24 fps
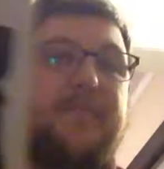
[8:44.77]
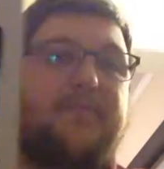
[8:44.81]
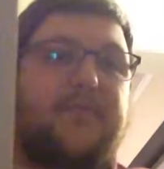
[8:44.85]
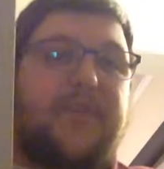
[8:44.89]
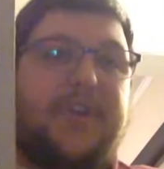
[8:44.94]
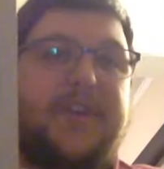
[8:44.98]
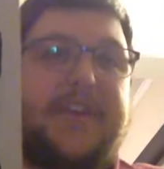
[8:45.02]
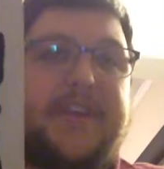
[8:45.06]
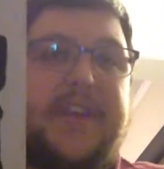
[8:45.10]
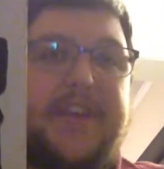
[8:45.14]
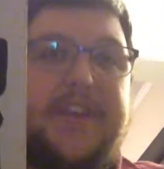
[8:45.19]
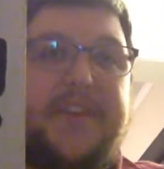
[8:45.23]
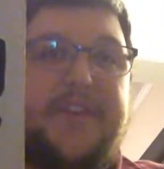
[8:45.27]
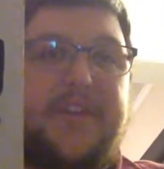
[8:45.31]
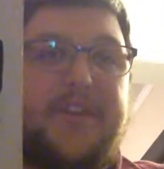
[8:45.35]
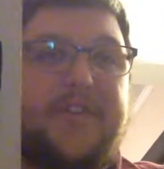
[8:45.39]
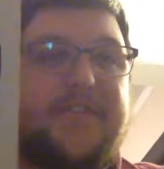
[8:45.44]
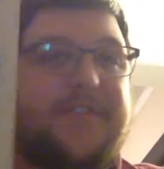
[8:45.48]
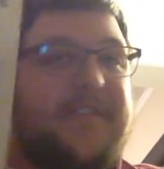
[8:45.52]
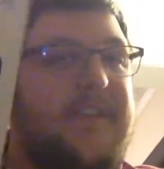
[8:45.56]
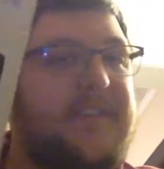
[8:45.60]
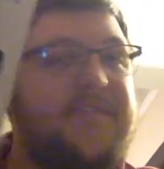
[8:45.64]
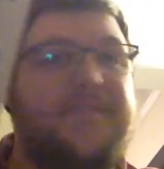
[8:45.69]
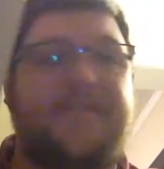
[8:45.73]

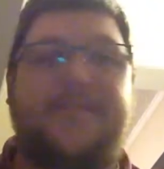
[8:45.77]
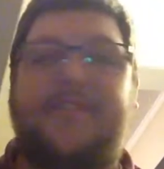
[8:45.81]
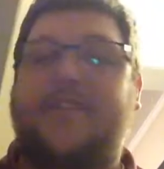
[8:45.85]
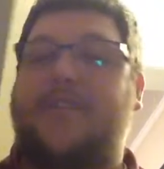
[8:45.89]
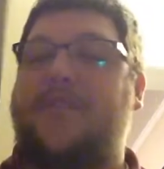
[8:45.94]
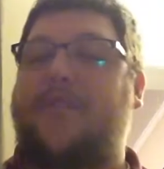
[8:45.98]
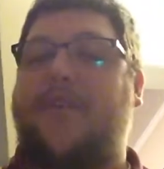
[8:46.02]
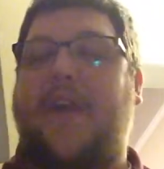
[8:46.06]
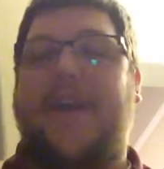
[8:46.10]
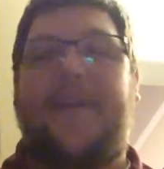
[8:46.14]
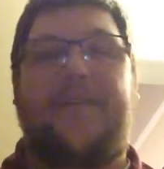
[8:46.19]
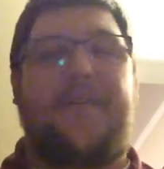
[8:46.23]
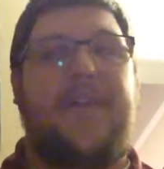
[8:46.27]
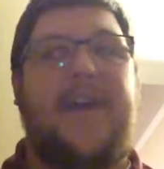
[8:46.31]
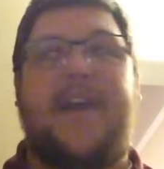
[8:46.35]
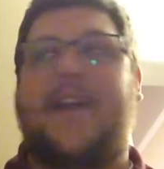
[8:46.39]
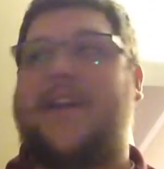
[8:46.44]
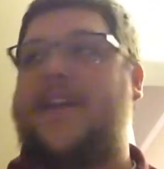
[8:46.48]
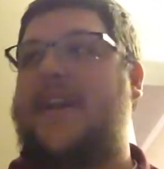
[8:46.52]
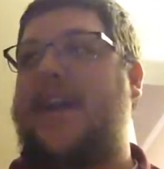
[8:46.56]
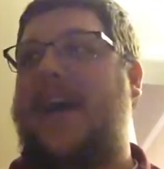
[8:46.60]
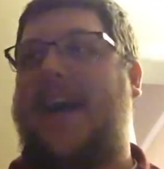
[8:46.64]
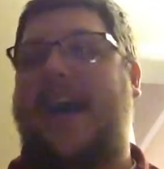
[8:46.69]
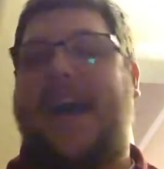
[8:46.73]
Pretenders. This is a great
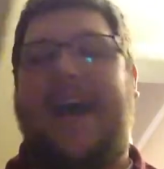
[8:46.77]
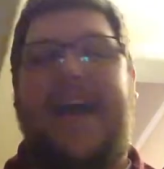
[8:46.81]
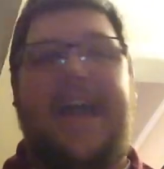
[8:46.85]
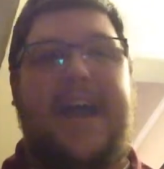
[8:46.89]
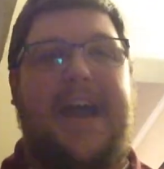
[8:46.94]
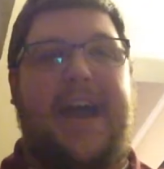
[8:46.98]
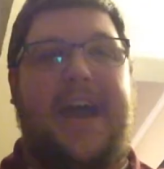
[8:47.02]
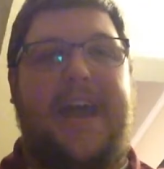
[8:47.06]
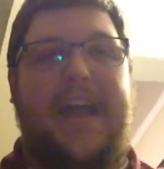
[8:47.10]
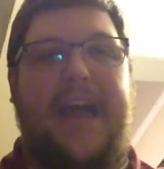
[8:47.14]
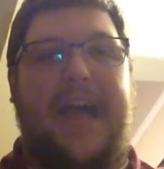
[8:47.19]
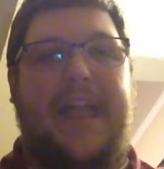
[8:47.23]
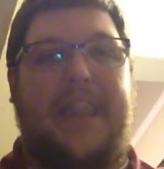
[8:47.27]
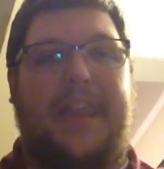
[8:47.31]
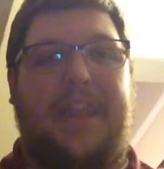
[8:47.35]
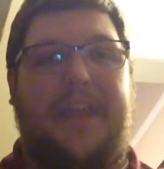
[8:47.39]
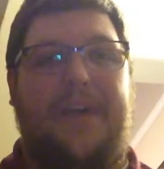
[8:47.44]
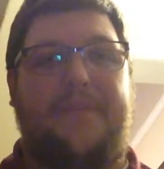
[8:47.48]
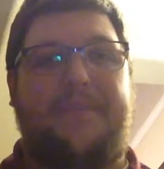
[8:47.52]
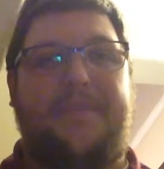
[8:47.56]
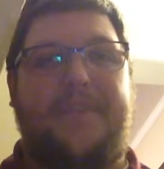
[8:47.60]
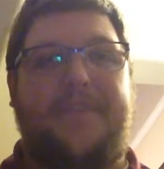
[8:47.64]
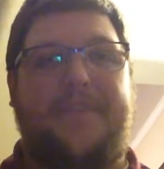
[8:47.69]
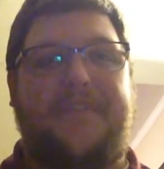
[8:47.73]
record. I
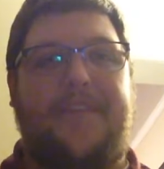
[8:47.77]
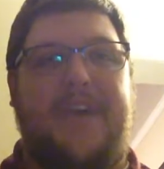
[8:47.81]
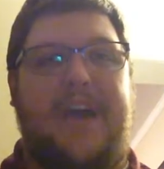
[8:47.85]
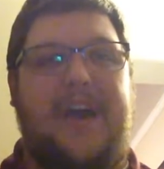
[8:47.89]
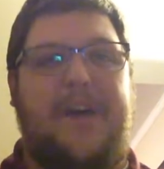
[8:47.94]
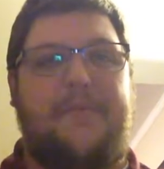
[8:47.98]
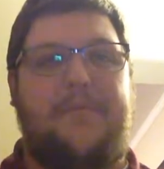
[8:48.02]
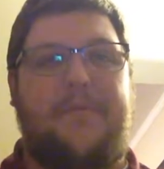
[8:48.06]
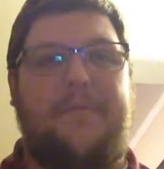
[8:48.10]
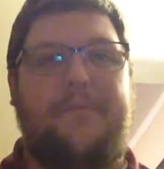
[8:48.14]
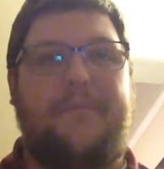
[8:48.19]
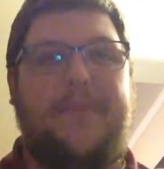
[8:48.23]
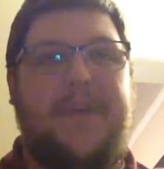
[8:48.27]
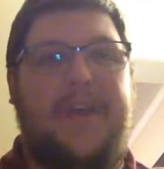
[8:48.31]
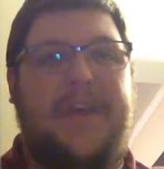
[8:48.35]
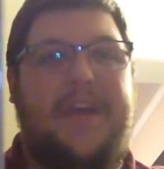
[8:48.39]
love this album.